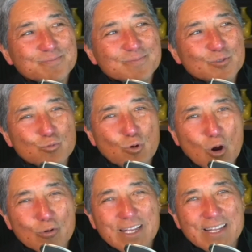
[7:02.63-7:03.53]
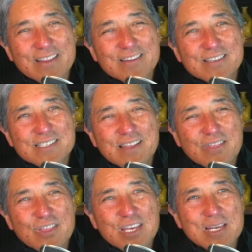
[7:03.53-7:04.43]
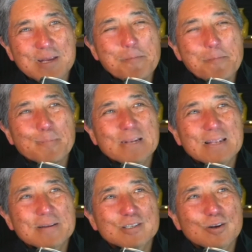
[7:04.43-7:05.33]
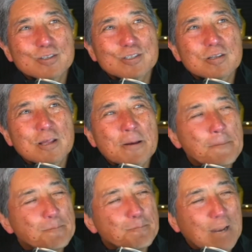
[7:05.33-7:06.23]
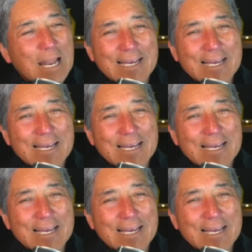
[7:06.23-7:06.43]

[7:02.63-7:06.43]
Ronin theme, but there's also the blind